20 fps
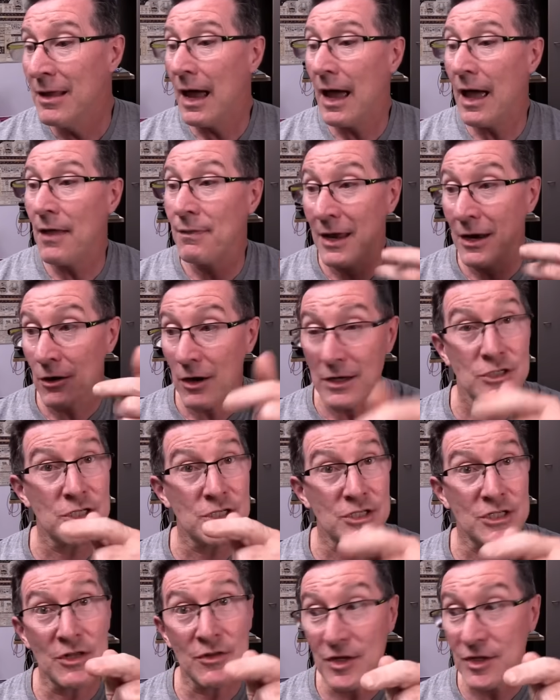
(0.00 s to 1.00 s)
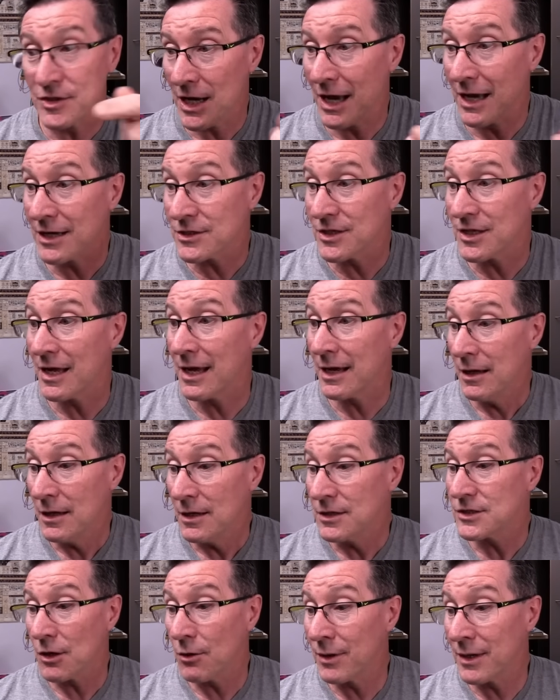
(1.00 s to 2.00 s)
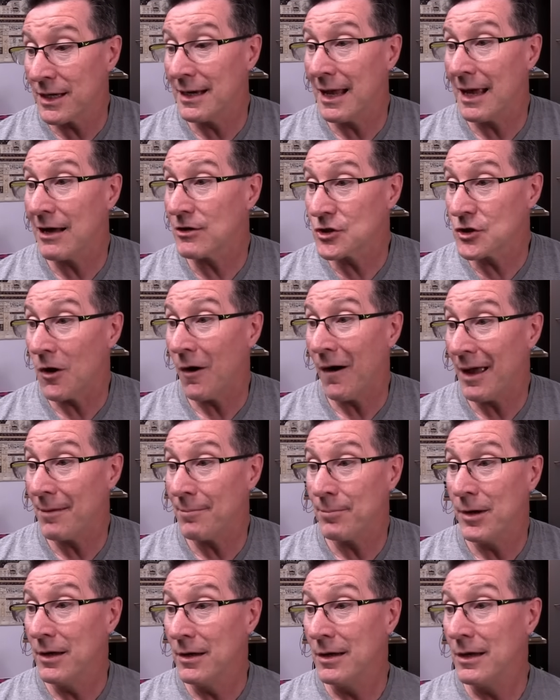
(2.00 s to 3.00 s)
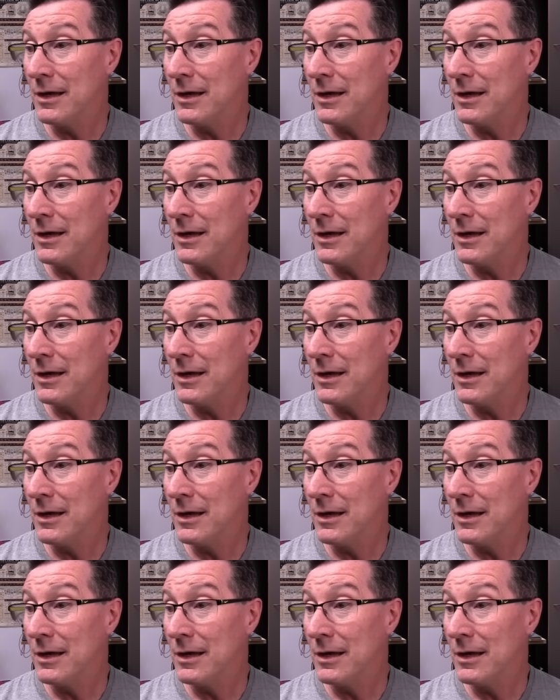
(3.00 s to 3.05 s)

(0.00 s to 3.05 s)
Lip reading: And then I just did the text thing. So we can now type,